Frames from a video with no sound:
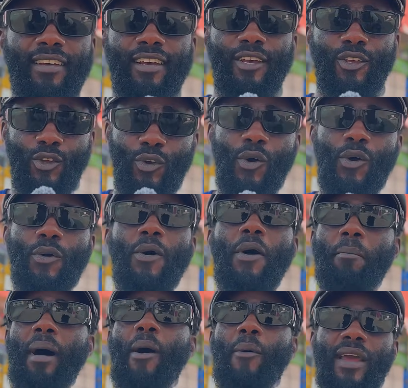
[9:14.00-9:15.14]
you know.
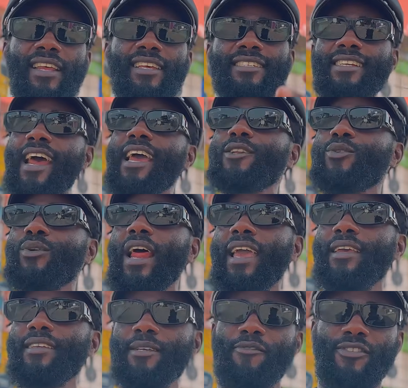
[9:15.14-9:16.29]
But when he's trying to like
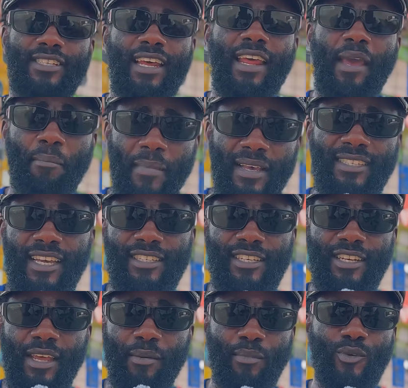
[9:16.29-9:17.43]
send a message
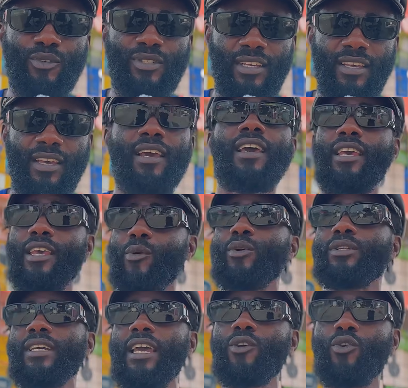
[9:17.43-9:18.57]
in a music, he will
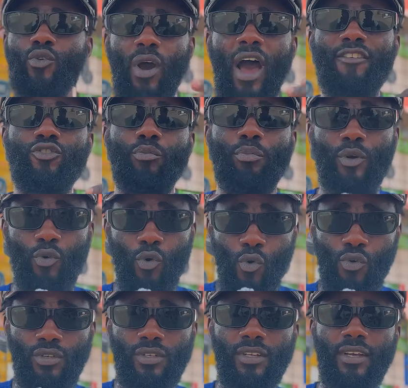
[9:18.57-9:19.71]
tell you have to be
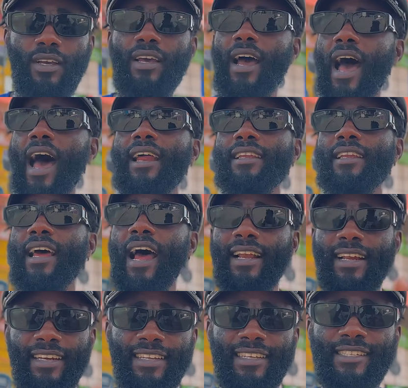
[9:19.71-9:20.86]
good, and at
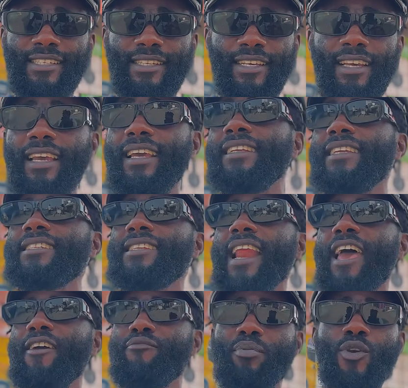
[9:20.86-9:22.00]
least in this
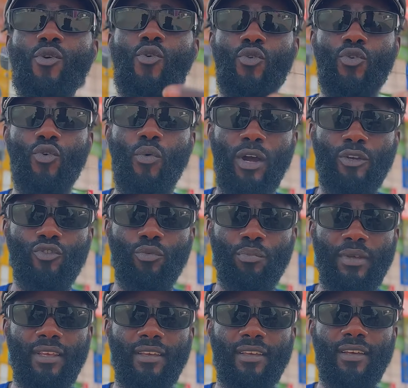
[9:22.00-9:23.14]
life, be who you want to be.